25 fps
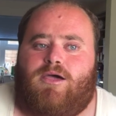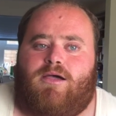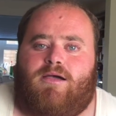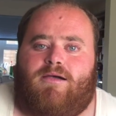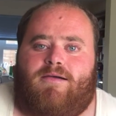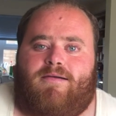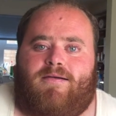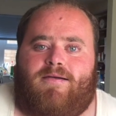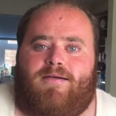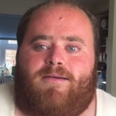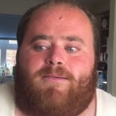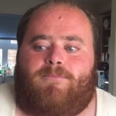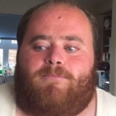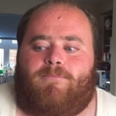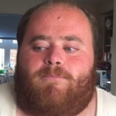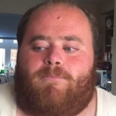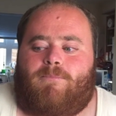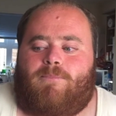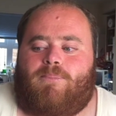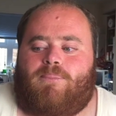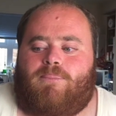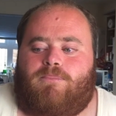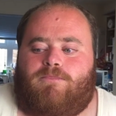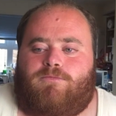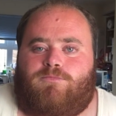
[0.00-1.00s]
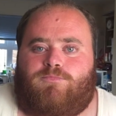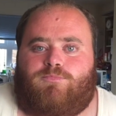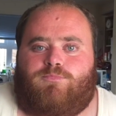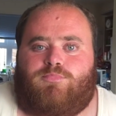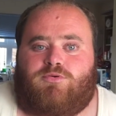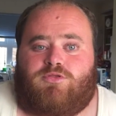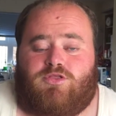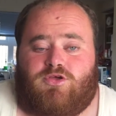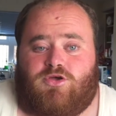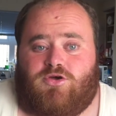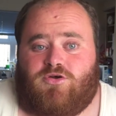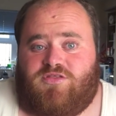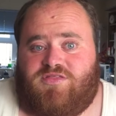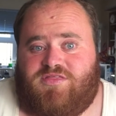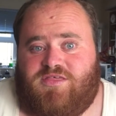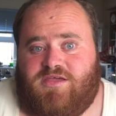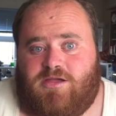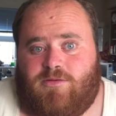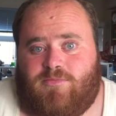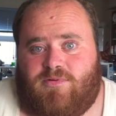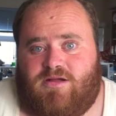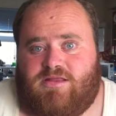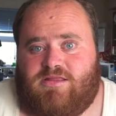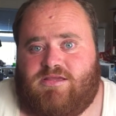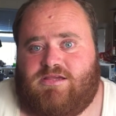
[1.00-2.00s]
But the good thing
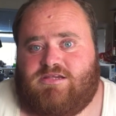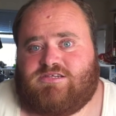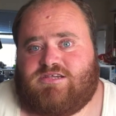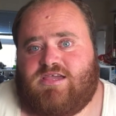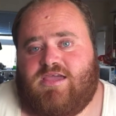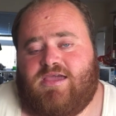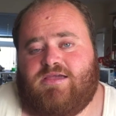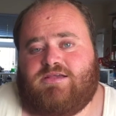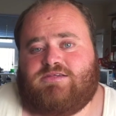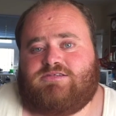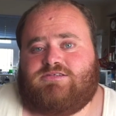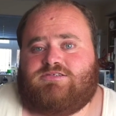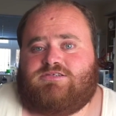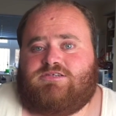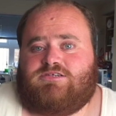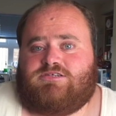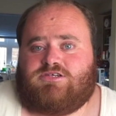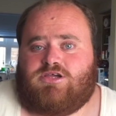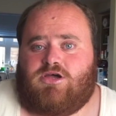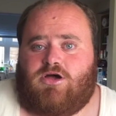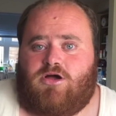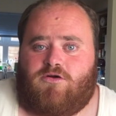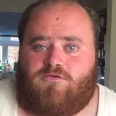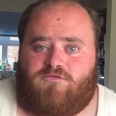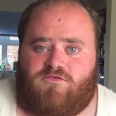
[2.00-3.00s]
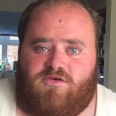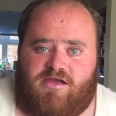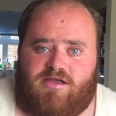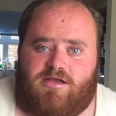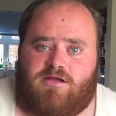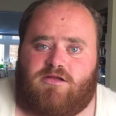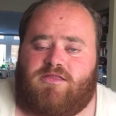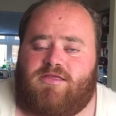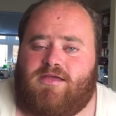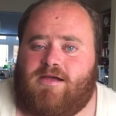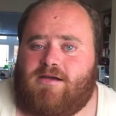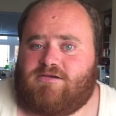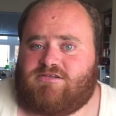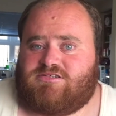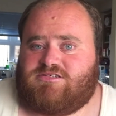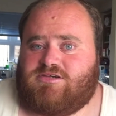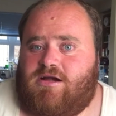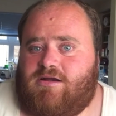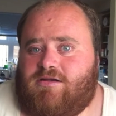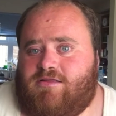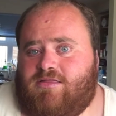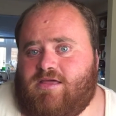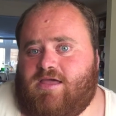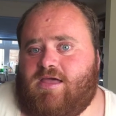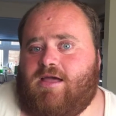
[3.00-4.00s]
about these cases, it's got a ring on the
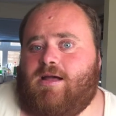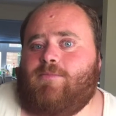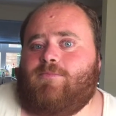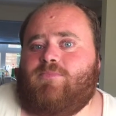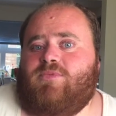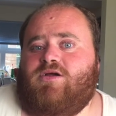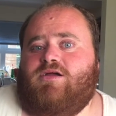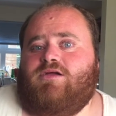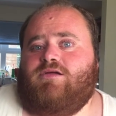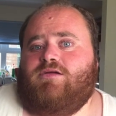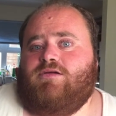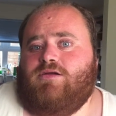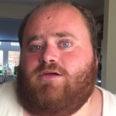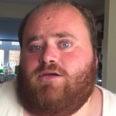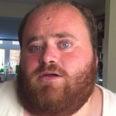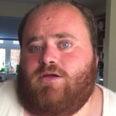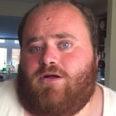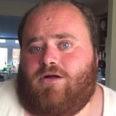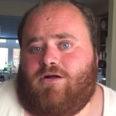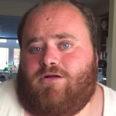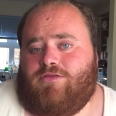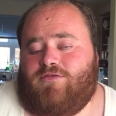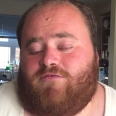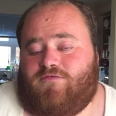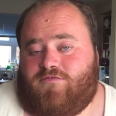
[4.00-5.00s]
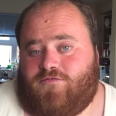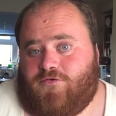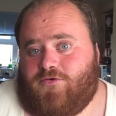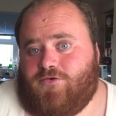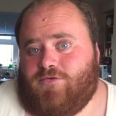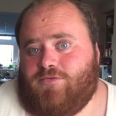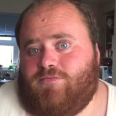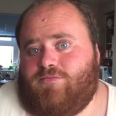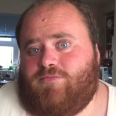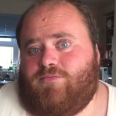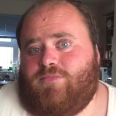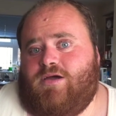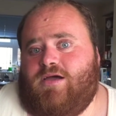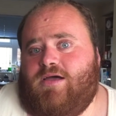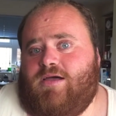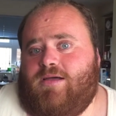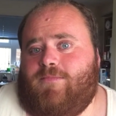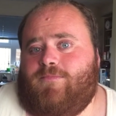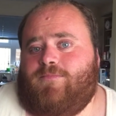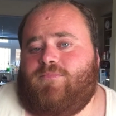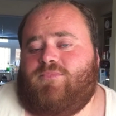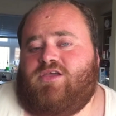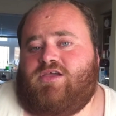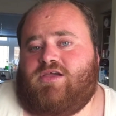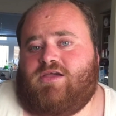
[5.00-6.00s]
outside of the camera on the front
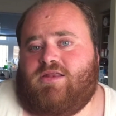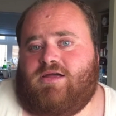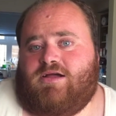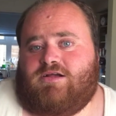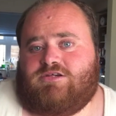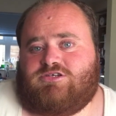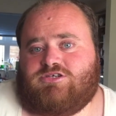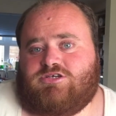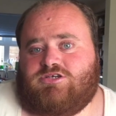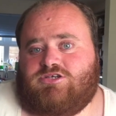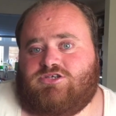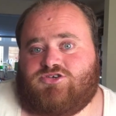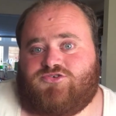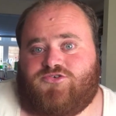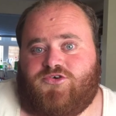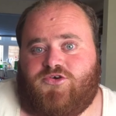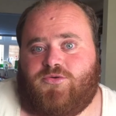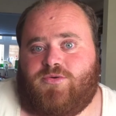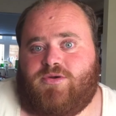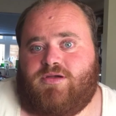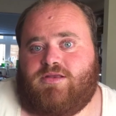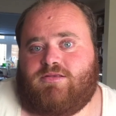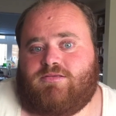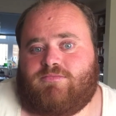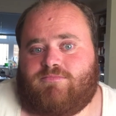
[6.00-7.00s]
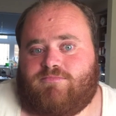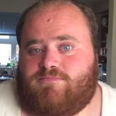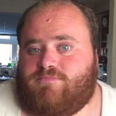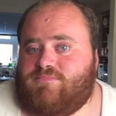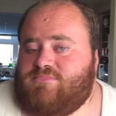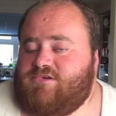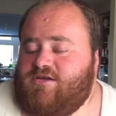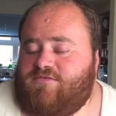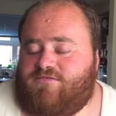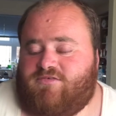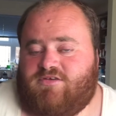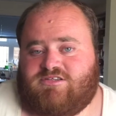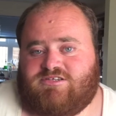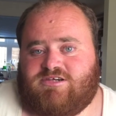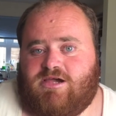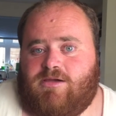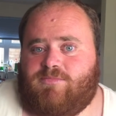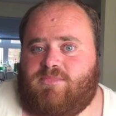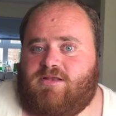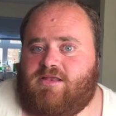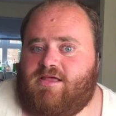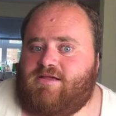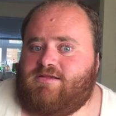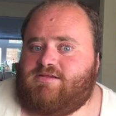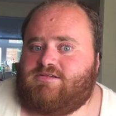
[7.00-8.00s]
where you can actually screw in different
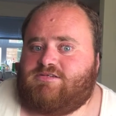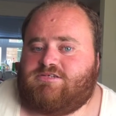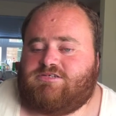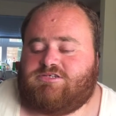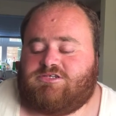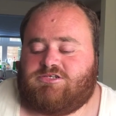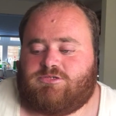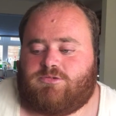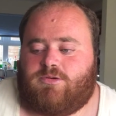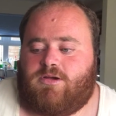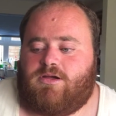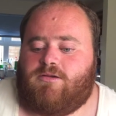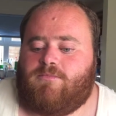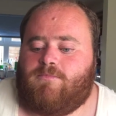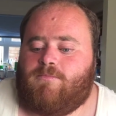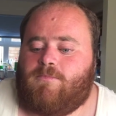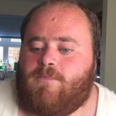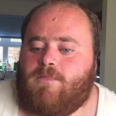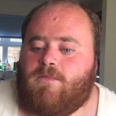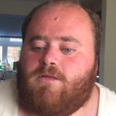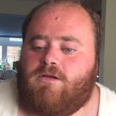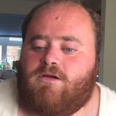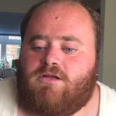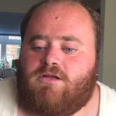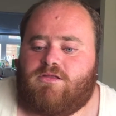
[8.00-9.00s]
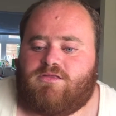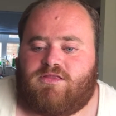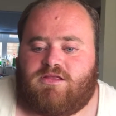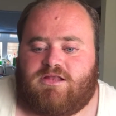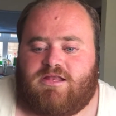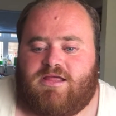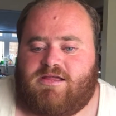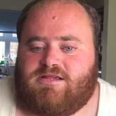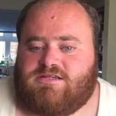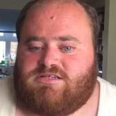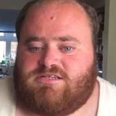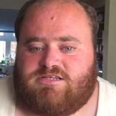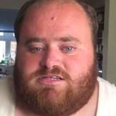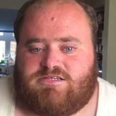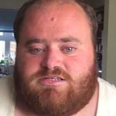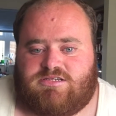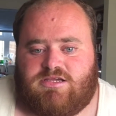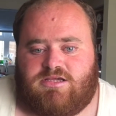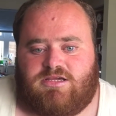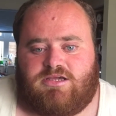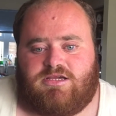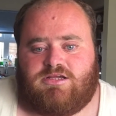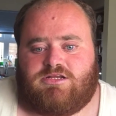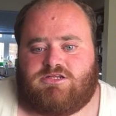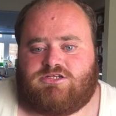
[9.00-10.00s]
type of lenses as well. The lenses
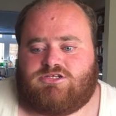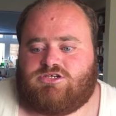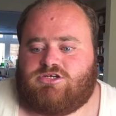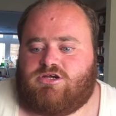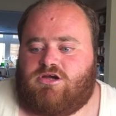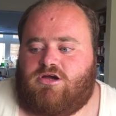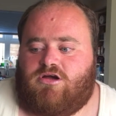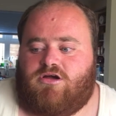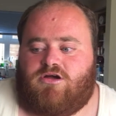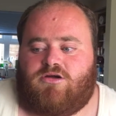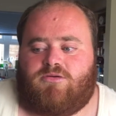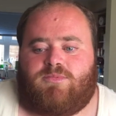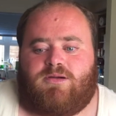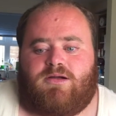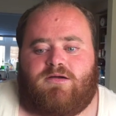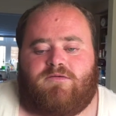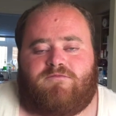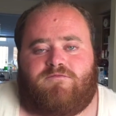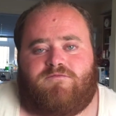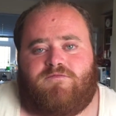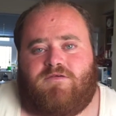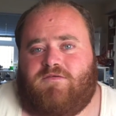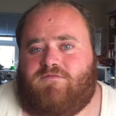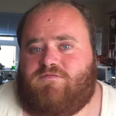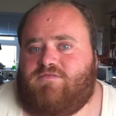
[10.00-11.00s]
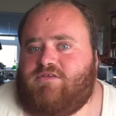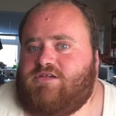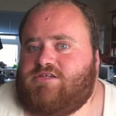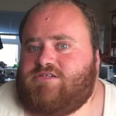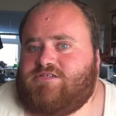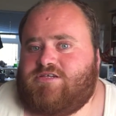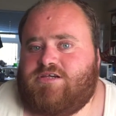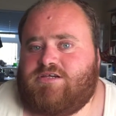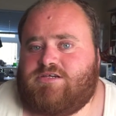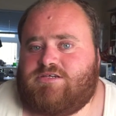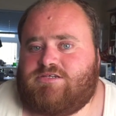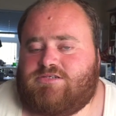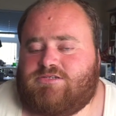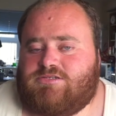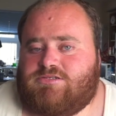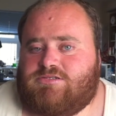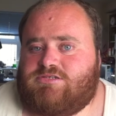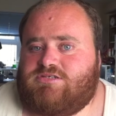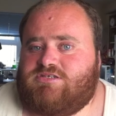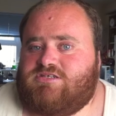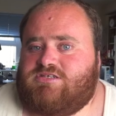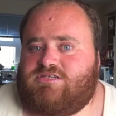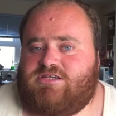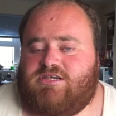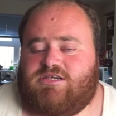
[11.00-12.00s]
each are about £56
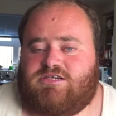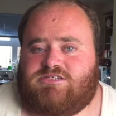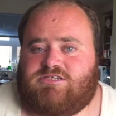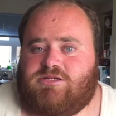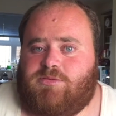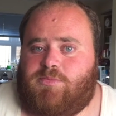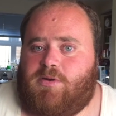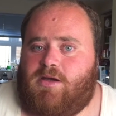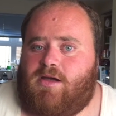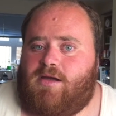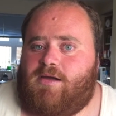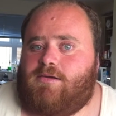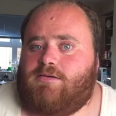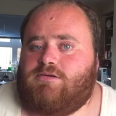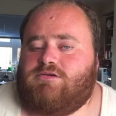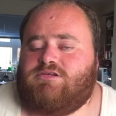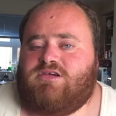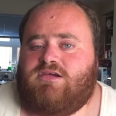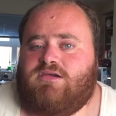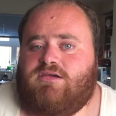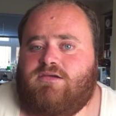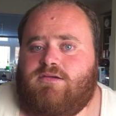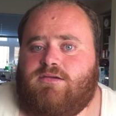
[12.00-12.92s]
to £60.